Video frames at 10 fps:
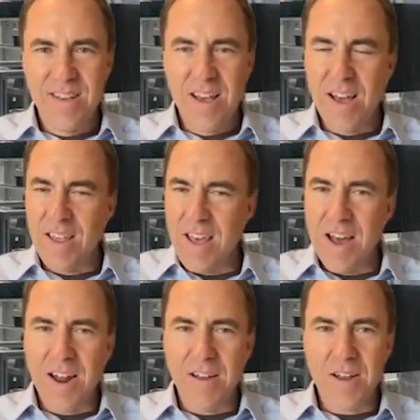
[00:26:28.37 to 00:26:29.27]
Yeah,
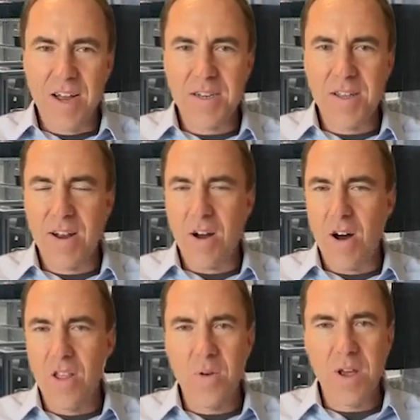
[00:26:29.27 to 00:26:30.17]
and I see that
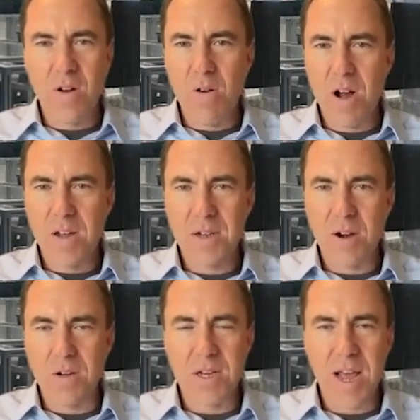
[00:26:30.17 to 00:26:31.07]
all the way across
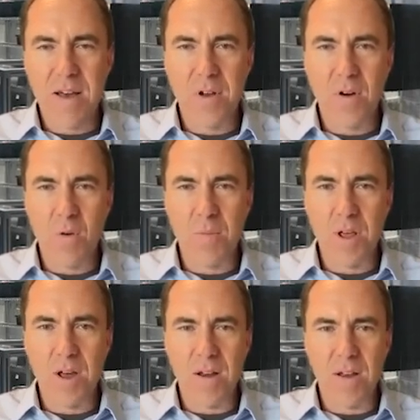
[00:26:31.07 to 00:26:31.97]
our staff at
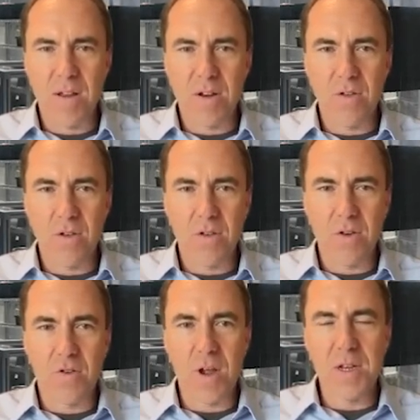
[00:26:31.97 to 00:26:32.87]
Orbeon. The
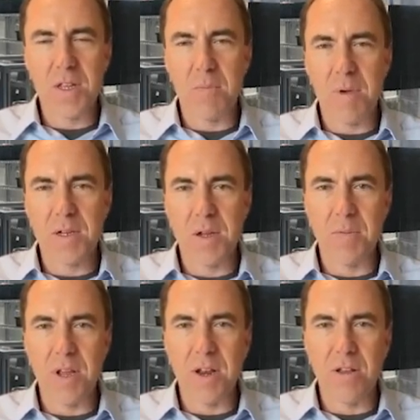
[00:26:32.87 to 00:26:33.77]
traits that make
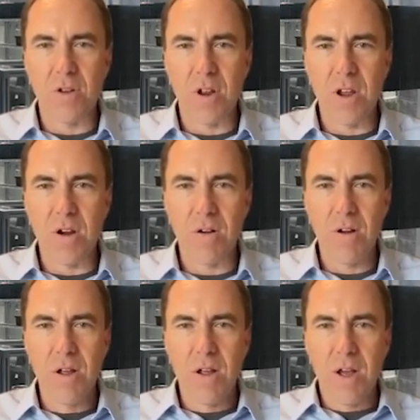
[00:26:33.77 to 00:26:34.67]
somebody an engineer
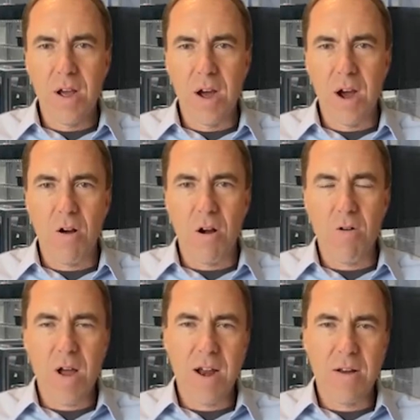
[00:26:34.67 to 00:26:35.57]
are
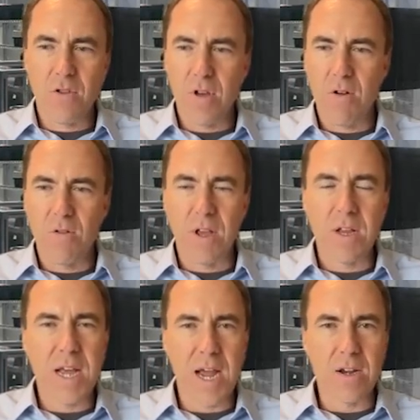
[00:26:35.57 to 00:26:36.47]
not generally
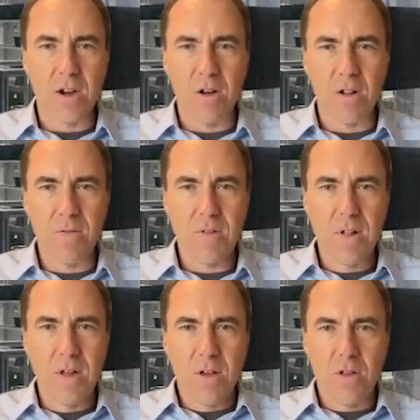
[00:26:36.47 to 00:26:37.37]
technical.
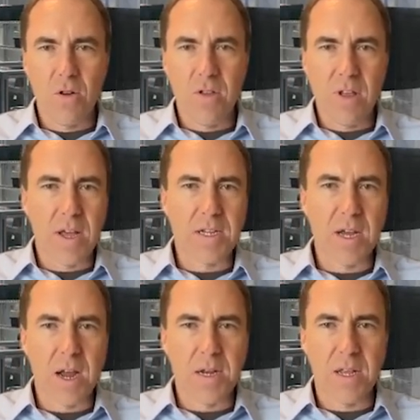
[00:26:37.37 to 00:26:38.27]
Sure, they like
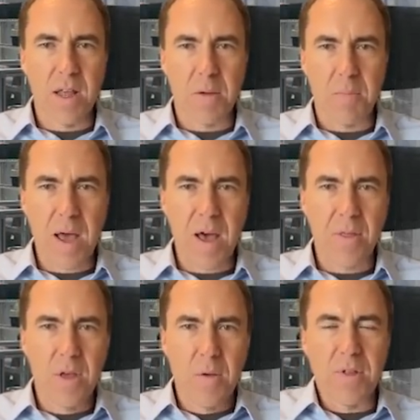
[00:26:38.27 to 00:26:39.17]
science, they like math,
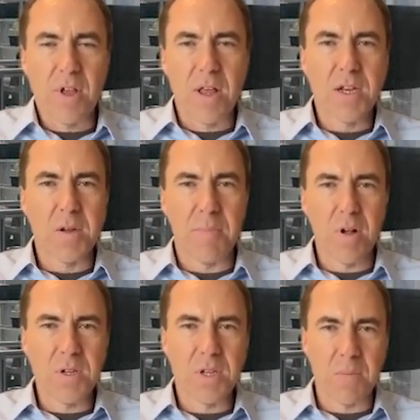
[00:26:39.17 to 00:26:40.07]
but they like to
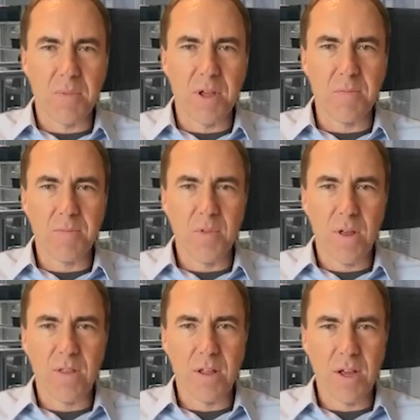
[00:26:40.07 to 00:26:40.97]
build something.
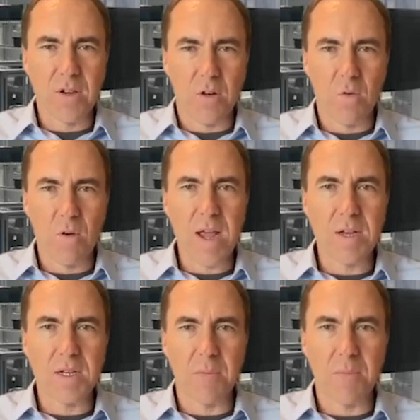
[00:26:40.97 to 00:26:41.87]
They like to create
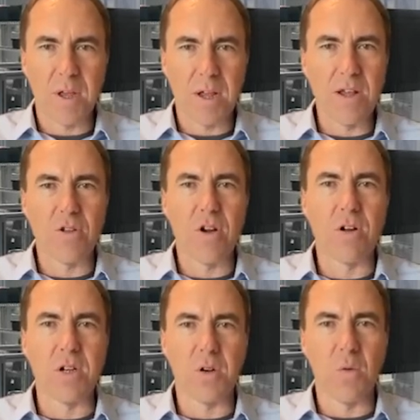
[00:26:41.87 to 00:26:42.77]
something, and engineering
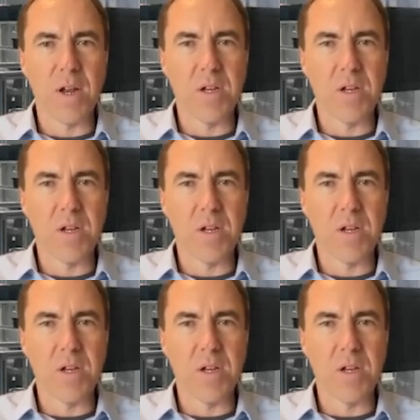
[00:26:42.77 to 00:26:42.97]
is a way to